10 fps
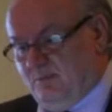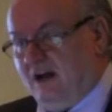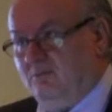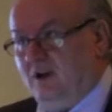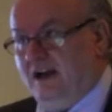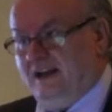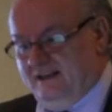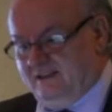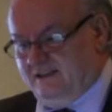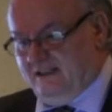bottom line
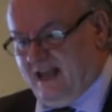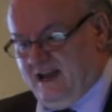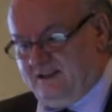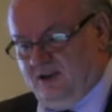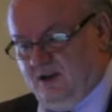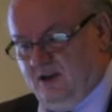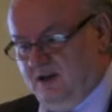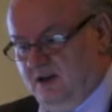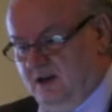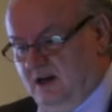is that
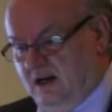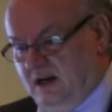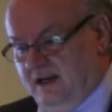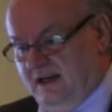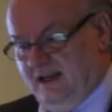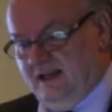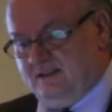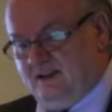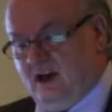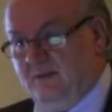
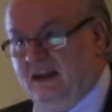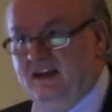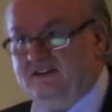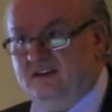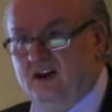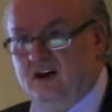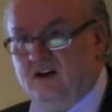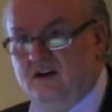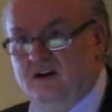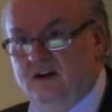it's coming, it's
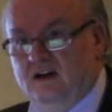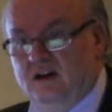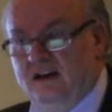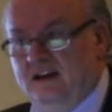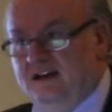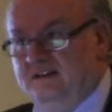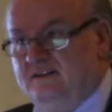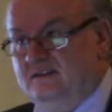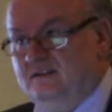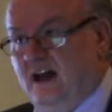here,
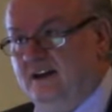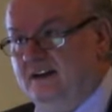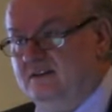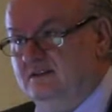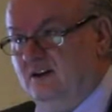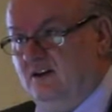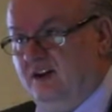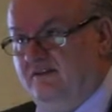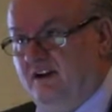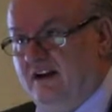it's not
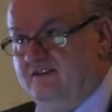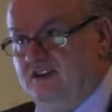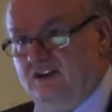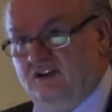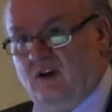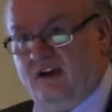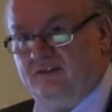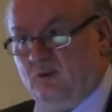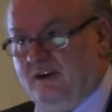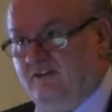necessarily 5G. You don't
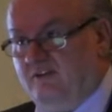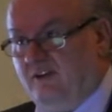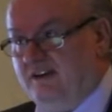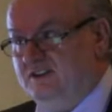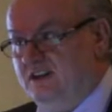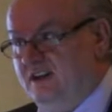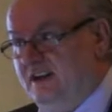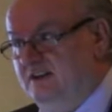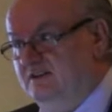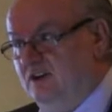have to wait for 5G to
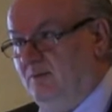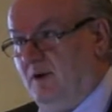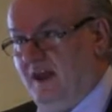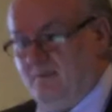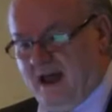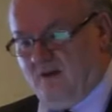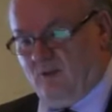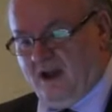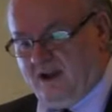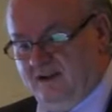jump on that
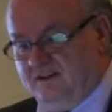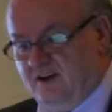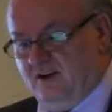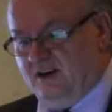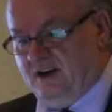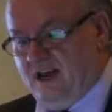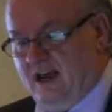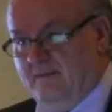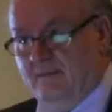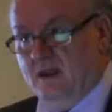bandwagon. It's here
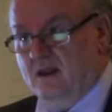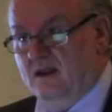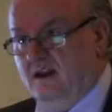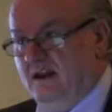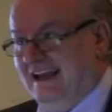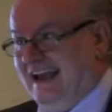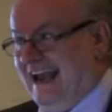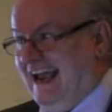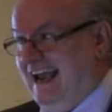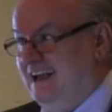today.
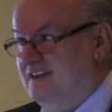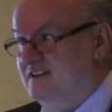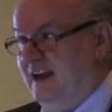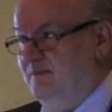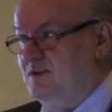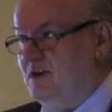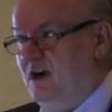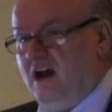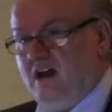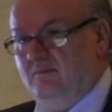At the same
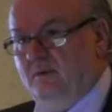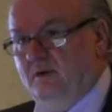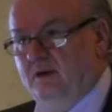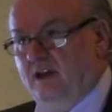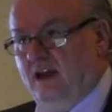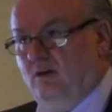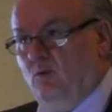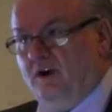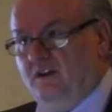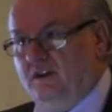time, and one